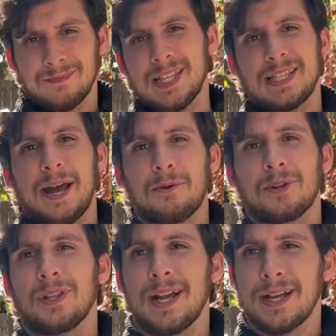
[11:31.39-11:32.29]

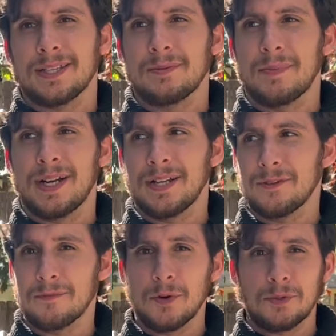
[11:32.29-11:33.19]
outclassed by your
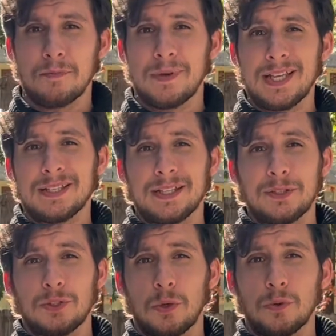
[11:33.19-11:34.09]
most basic
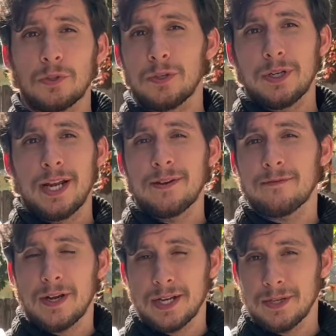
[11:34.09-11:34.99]
Jolt or Night
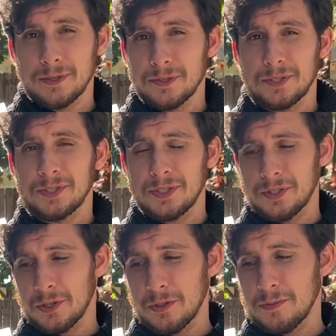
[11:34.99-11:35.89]
Finder just in
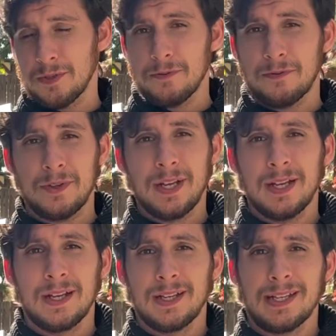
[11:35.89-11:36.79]
terms of
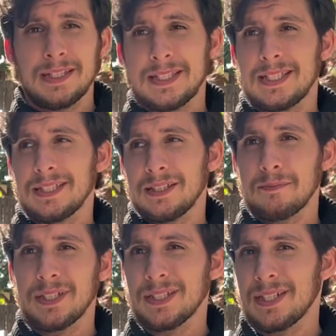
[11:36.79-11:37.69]

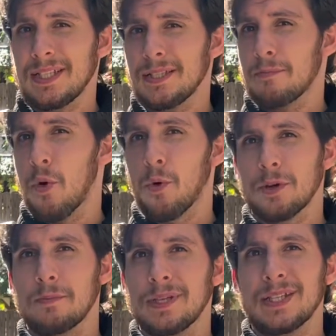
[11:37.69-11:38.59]
concealability,
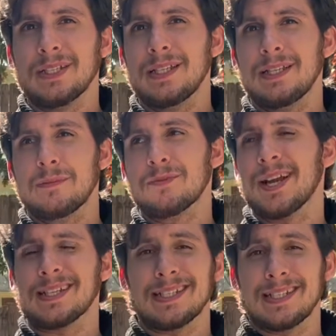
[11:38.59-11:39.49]
portability, and
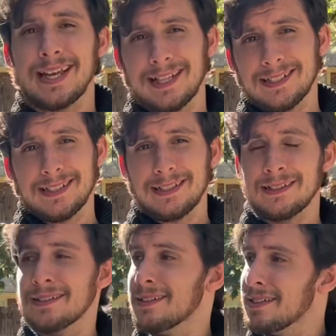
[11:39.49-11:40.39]
practicality.
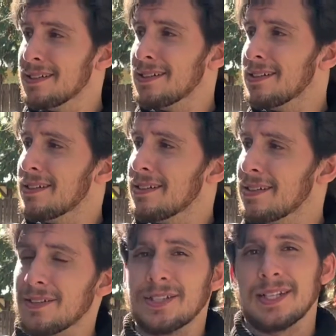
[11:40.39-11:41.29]
I
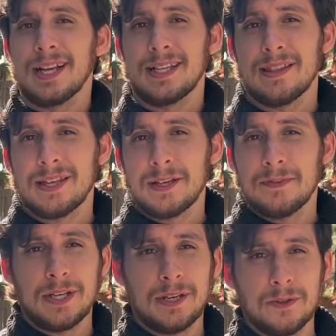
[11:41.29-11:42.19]
don't think I can think of
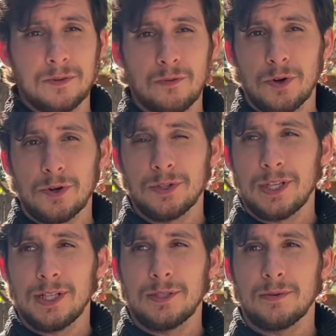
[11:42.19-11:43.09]
any other word that
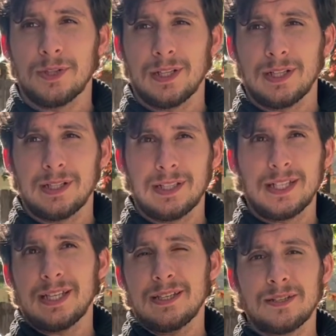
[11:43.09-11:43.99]
ends with a
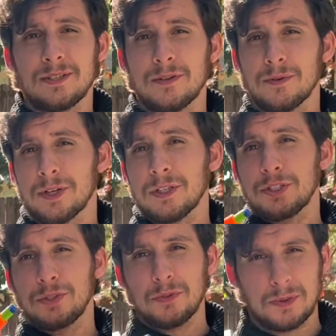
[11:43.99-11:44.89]
Lee, so we're gonna
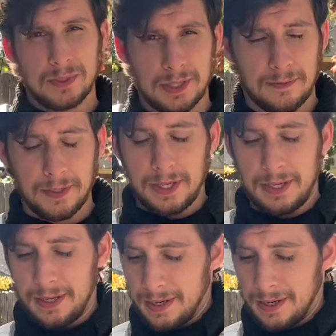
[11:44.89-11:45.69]
shoot some stuff again.